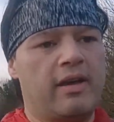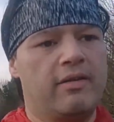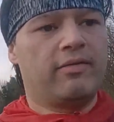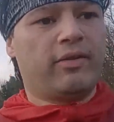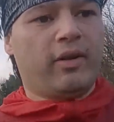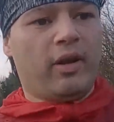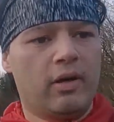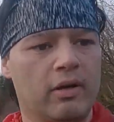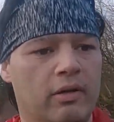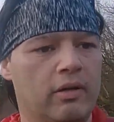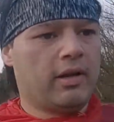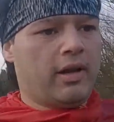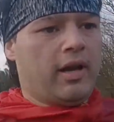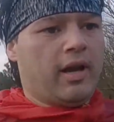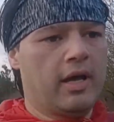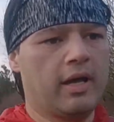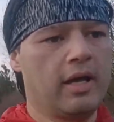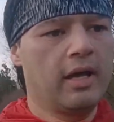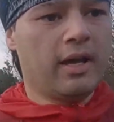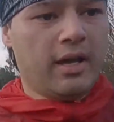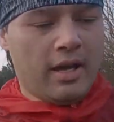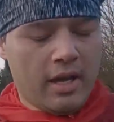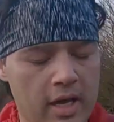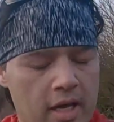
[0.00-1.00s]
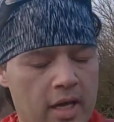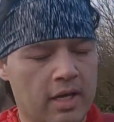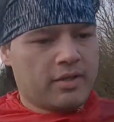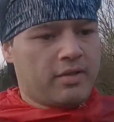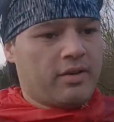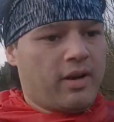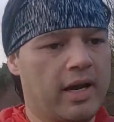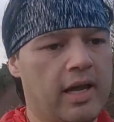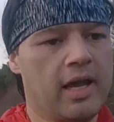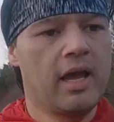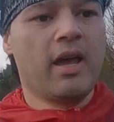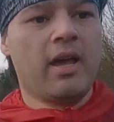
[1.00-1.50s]
float.
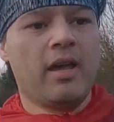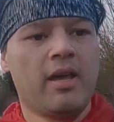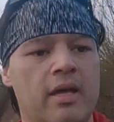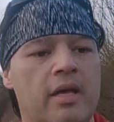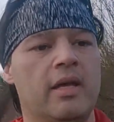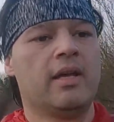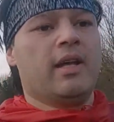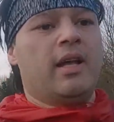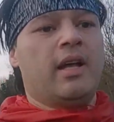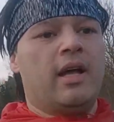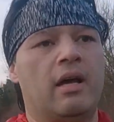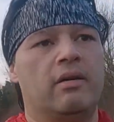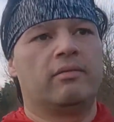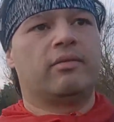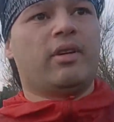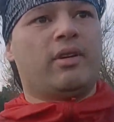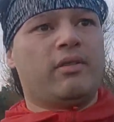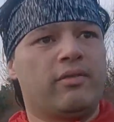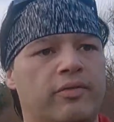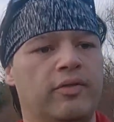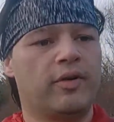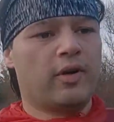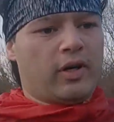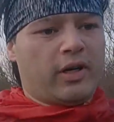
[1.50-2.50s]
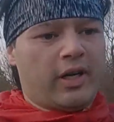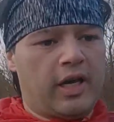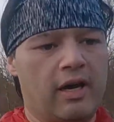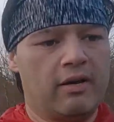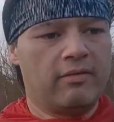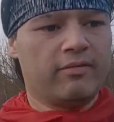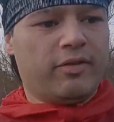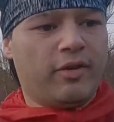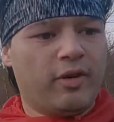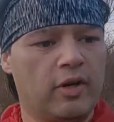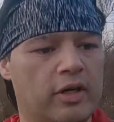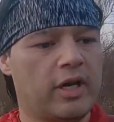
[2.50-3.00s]
Sorry, I've done a 4K
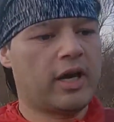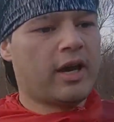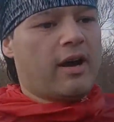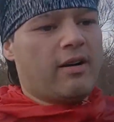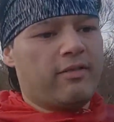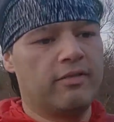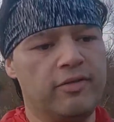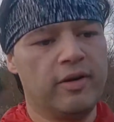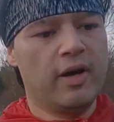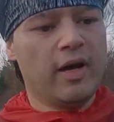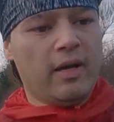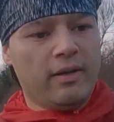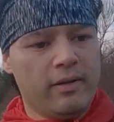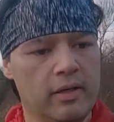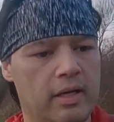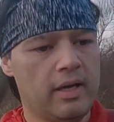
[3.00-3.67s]
on 4K off